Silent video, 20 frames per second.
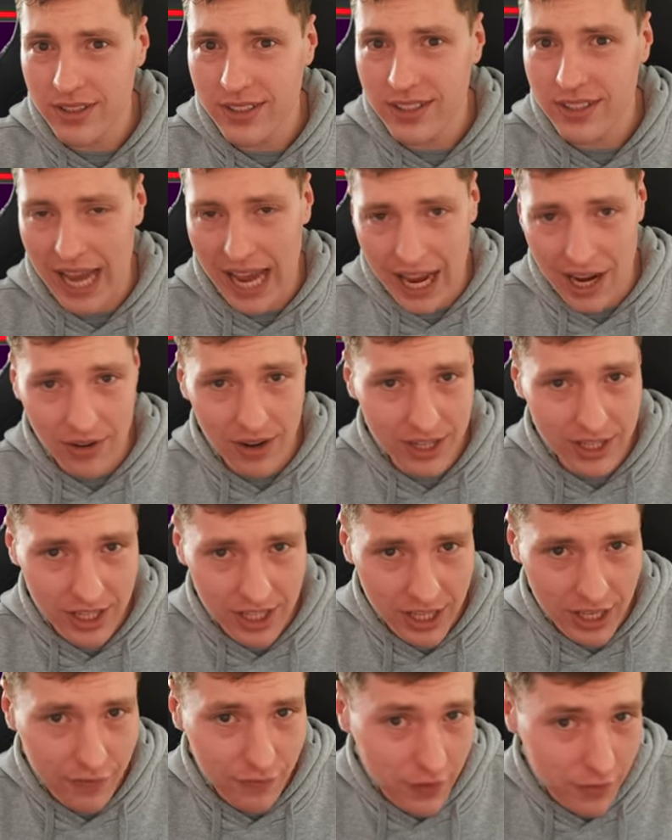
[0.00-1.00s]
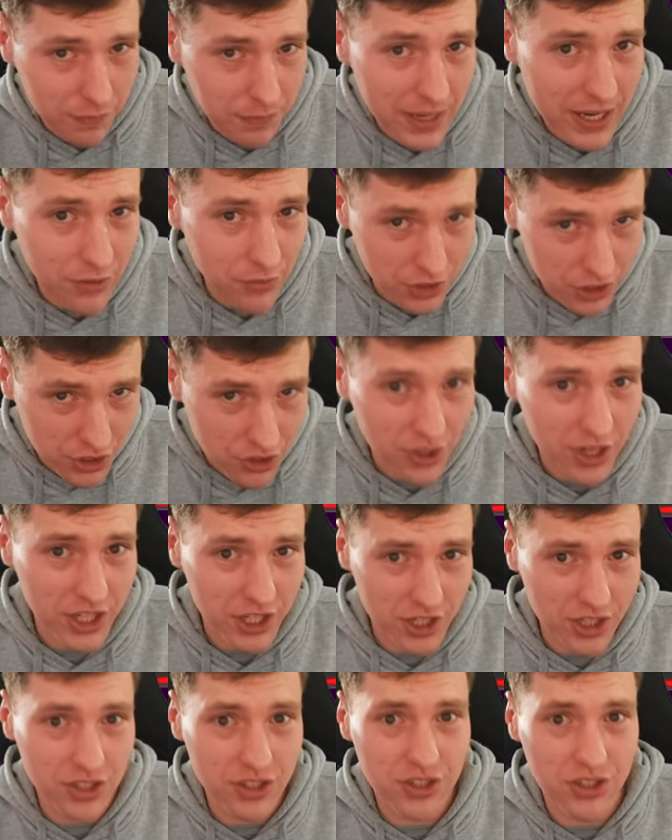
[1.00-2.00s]
We are under F F P
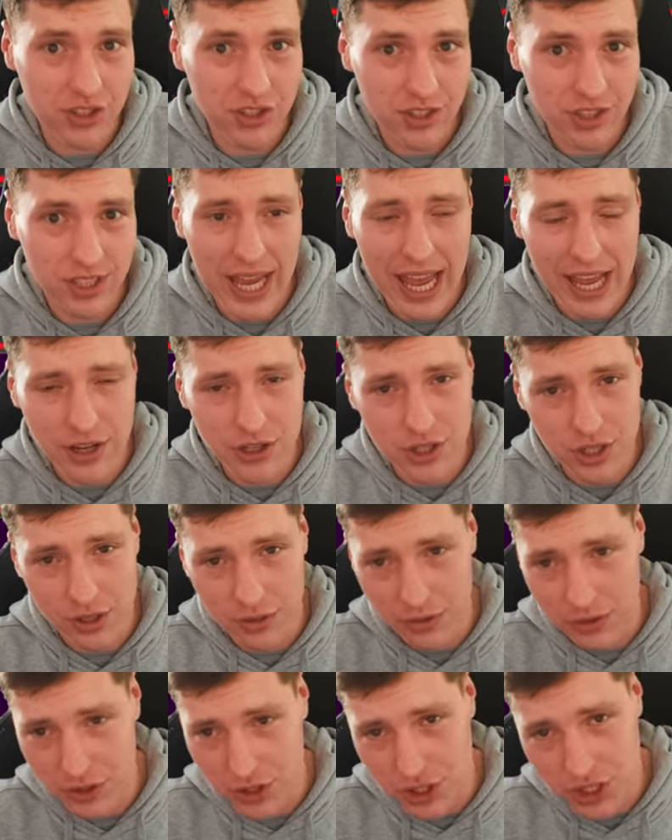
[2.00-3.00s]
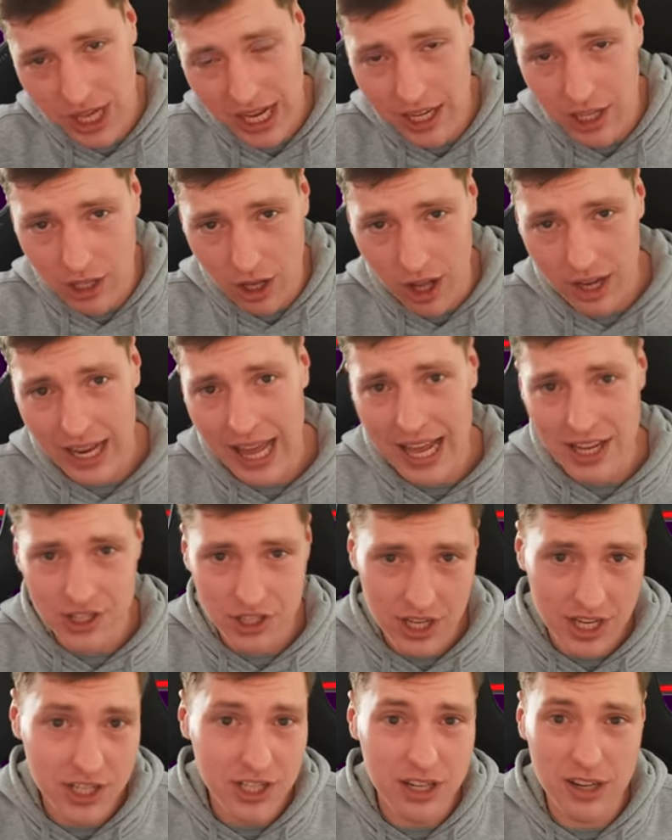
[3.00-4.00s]
restrictions. We had to sell a lot
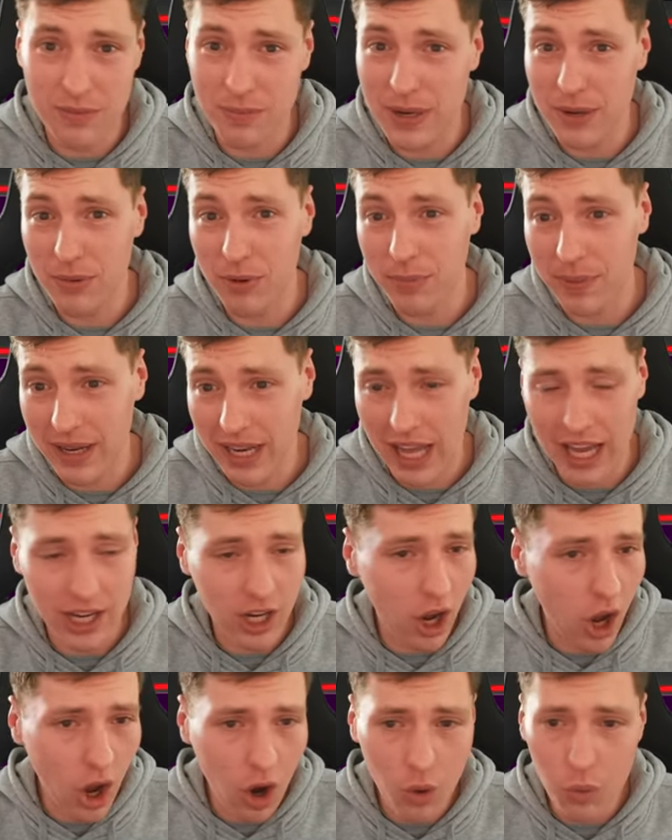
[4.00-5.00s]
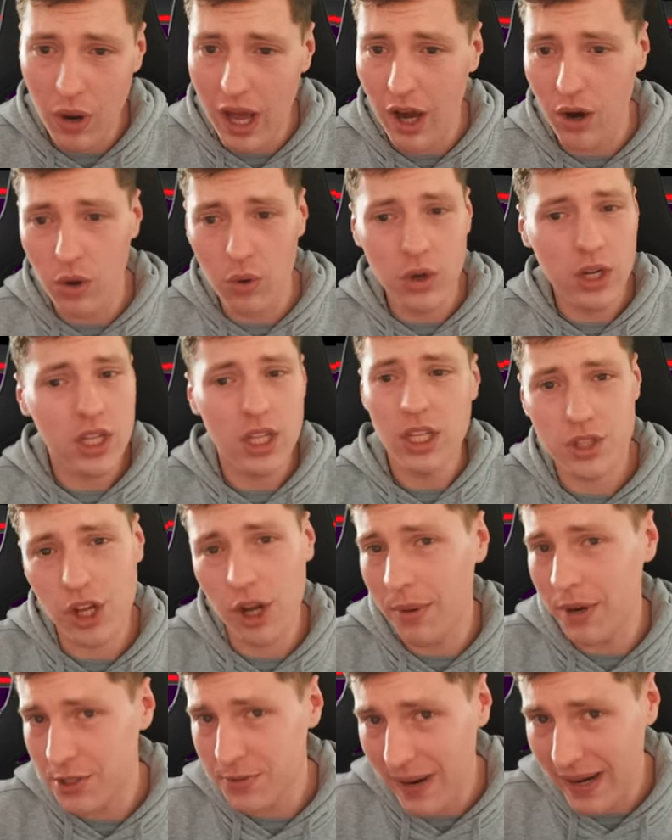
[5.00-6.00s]
last season and people be like, oh, well, there was
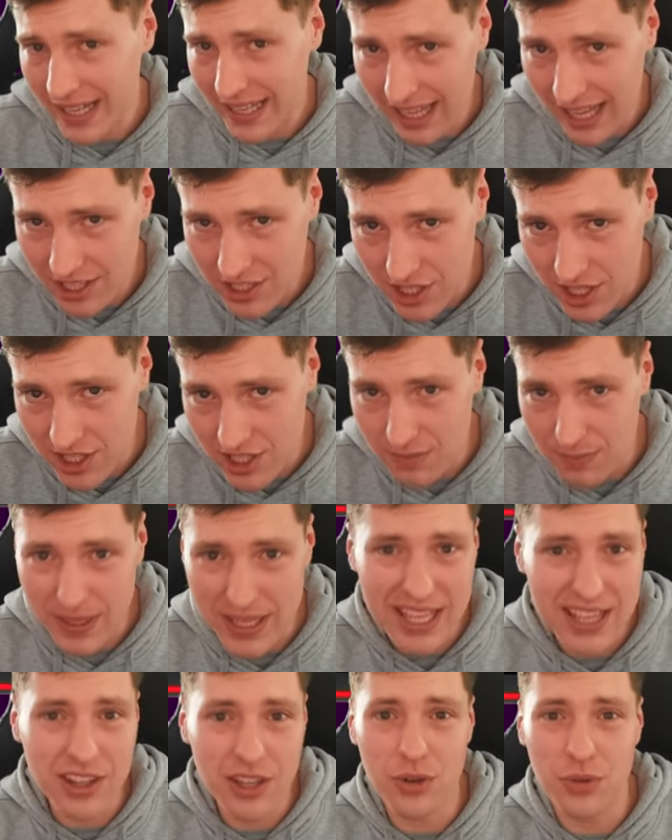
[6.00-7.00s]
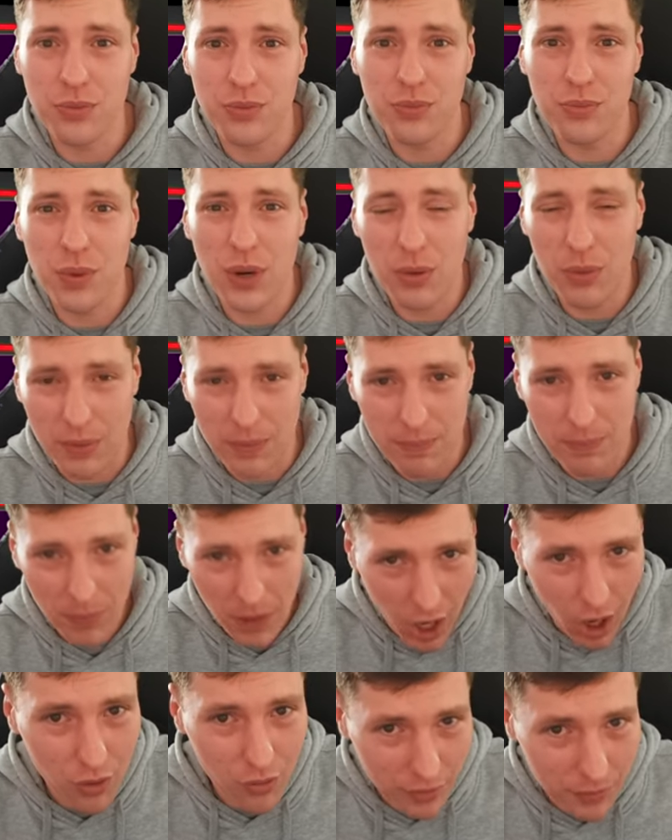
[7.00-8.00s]
so much money last season, but either we were
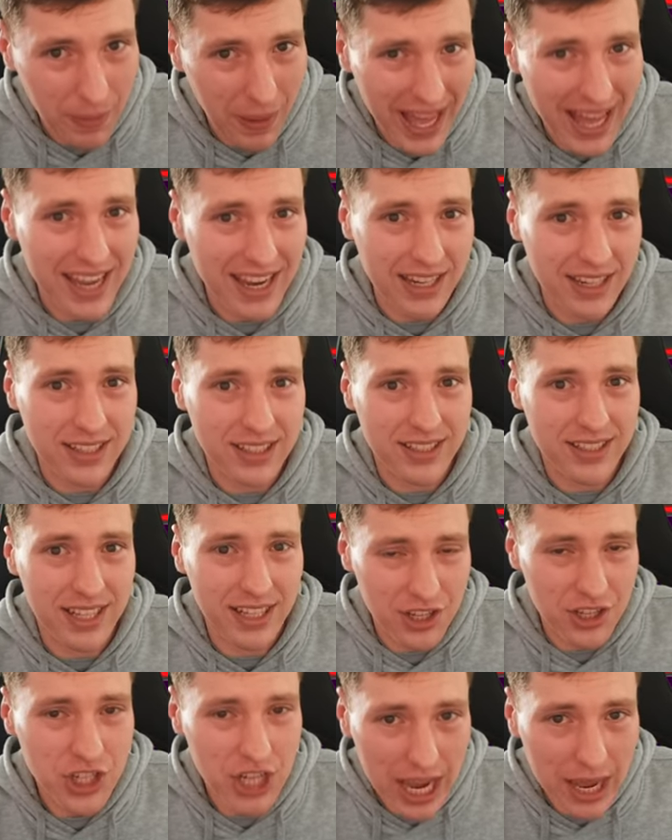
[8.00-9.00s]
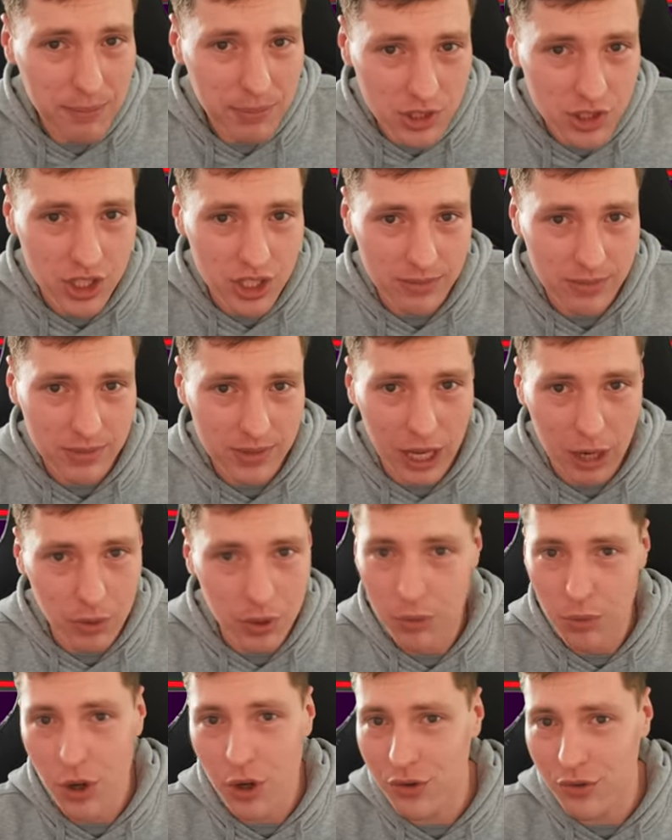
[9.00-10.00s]
overpaying in the championship. Like,
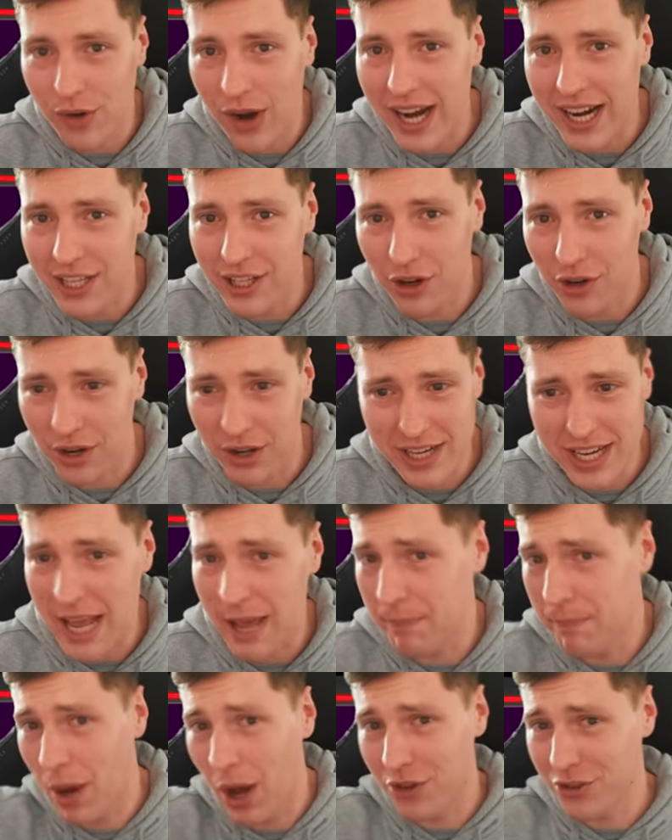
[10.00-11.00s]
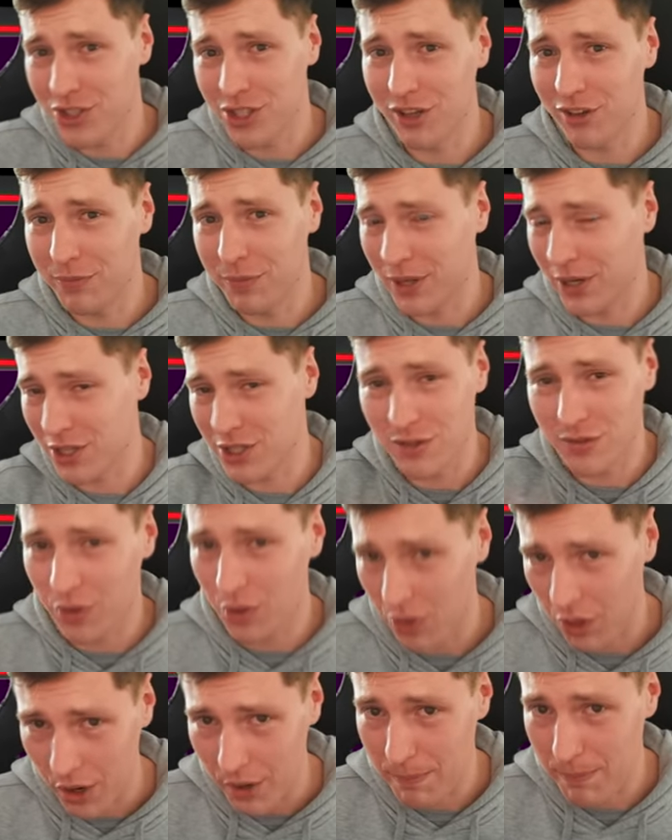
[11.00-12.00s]
we weren't running on a net positive because of
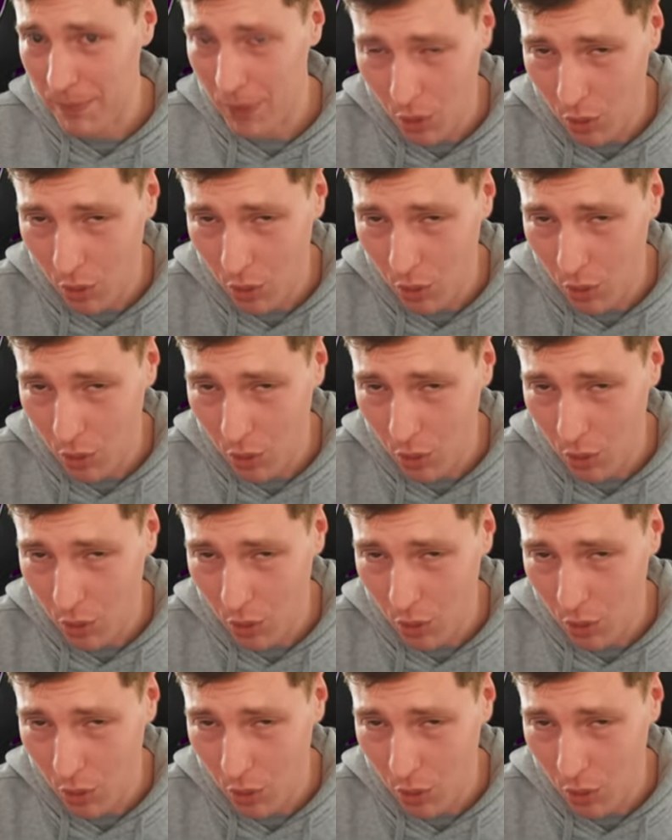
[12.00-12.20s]
all that,